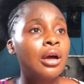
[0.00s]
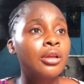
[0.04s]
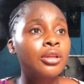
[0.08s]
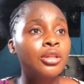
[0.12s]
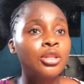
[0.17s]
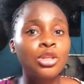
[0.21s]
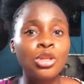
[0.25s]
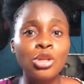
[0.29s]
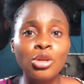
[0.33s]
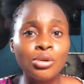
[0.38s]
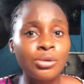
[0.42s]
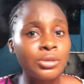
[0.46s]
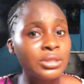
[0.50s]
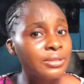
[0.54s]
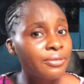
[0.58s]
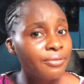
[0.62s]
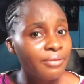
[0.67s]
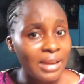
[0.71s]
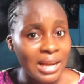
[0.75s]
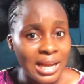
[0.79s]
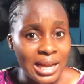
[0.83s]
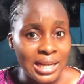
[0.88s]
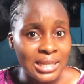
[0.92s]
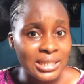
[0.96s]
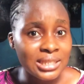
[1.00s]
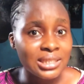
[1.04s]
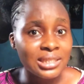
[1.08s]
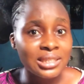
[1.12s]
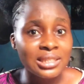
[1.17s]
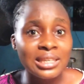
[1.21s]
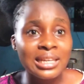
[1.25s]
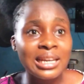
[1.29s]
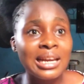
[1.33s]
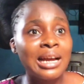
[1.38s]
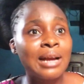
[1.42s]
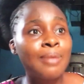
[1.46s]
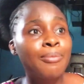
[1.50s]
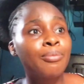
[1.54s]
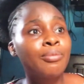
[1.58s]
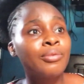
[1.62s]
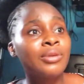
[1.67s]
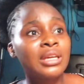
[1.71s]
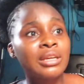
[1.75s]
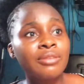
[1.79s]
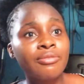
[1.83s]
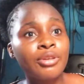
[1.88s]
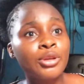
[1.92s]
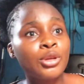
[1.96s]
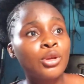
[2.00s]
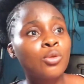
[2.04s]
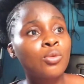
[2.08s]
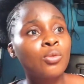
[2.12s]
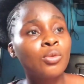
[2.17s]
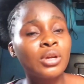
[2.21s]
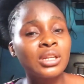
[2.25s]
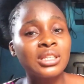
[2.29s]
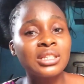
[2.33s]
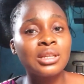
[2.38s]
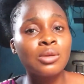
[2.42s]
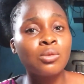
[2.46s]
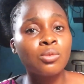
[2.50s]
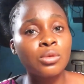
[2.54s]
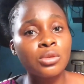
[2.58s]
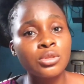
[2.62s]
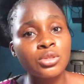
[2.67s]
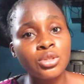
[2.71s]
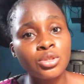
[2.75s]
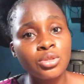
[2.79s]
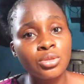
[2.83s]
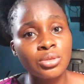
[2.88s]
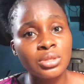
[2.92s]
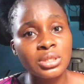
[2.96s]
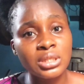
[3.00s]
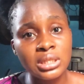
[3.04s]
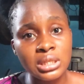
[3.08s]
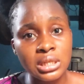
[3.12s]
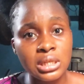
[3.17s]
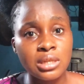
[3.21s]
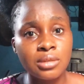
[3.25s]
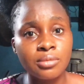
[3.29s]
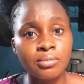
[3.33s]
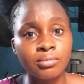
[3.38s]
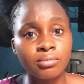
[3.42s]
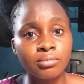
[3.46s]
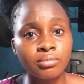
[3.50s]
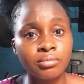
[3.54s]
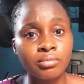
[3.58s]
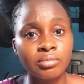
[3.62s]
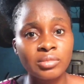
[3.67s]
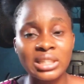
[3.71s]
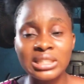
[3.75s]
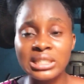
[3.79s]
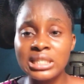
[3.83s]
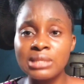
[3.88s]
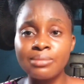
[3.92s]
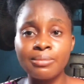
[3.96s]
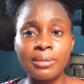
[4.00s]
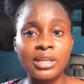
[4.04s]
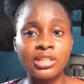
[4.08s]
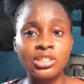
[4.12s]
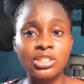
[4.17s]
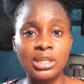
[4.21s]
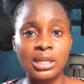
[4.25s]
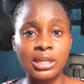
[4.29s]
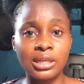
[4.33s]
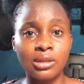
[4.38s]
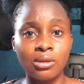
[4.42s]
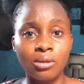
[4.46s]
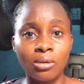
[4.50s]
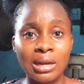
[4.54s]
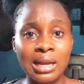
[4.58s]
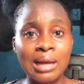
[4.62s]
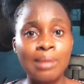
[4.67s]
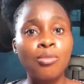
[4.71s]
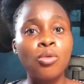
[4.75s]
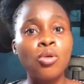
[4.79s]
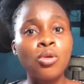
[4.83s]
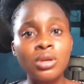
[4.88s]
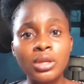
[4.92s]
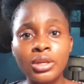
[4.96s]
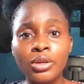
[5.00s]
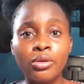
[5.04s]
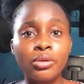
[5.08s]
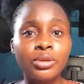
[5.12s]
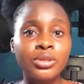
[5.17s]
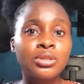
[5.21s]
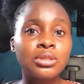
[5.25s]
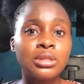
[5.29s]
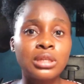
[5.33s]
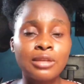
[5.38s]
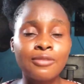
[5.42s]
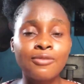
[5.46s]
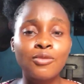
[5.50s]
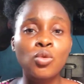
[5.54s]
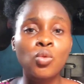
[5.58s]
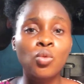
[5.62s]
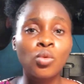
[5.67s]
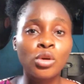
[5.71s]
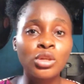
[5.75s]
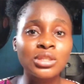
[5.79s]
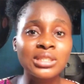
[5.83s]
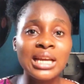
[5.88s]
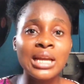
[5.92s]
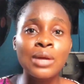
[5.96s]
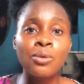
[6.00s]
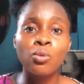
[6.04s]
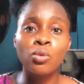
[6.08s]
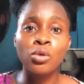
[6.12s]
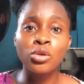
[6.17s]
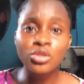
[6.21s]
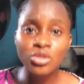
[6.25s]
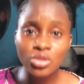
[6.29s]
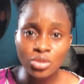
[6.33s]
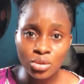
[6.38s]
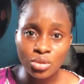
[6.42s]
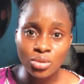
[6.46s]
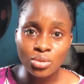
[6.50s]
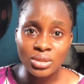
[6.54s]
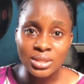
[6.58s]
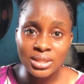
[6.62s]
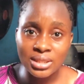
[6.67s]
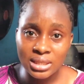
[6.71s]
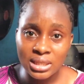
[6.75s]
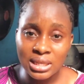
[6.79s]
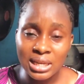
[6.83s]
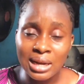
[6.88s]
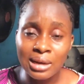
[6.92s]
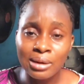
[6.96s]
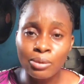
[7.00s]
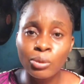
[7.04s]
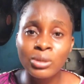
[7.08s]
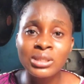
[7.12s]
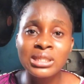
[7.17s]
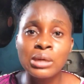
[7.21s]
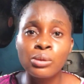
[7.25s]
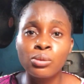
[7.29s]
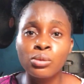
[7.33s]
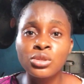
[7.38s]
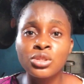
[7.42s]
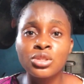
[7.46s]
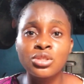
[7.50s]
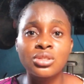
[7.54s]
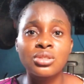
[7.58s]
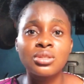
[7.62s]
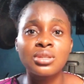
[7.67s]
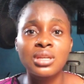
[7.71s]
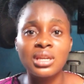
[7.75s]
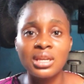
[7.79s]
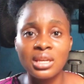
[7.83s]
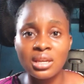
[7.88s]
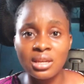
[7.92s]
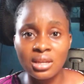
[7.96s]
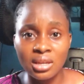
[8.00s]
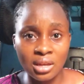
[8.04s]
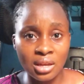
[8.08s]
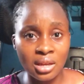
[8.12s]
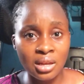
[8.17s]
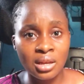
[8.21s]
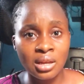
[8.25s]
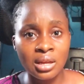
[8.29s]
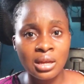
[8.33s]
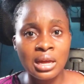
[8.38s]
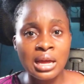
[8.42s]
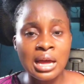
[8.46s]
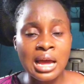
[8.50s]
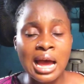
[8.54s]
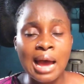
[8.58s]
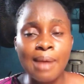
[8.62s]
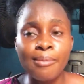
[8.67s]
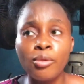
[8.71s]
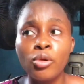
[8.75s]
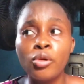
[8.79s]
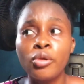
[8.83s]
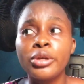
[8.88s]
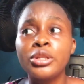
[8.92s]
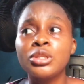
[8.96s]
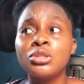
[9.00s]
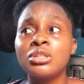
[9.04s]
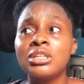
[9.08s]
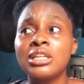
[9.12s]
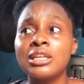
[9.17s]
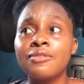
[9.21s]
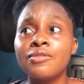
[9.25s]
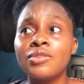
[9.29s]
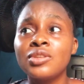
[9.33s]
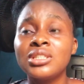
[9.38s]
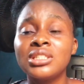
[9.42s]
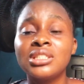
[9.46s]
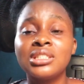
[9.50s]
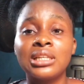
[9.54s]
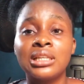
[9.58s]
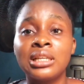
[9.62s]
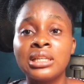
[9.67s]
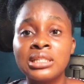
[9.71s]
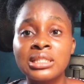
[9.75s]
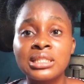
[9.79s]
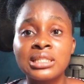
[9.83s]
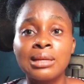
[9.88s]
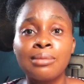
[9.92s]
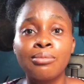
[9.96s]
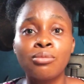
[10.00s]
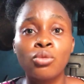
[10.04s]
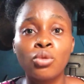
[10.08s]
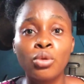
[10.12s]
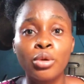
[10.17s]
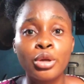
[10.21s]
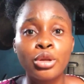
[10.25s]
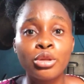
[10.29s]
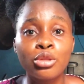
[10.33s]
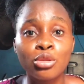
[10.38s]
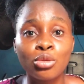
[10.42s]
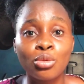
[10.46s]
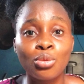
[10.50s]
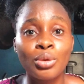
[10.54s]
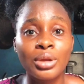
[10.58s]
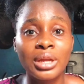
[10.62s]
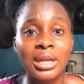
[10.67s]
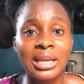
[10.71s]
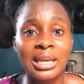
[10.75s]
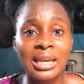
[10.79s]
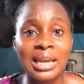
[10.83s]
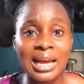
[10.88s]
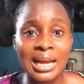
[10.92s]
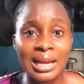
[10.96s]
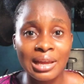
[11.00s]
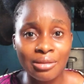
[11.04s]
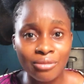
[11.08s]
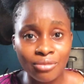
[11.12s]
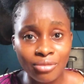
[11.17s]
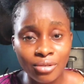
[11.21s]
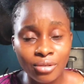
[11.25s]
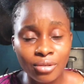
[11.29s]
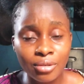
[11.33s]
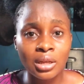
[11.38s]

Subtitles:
News flash, they are giving you what they want you to see. This is my channel. I'm only going to give you what I want you to see and what I want you to hear. I'm not going to give you the challenges I'm going through in life.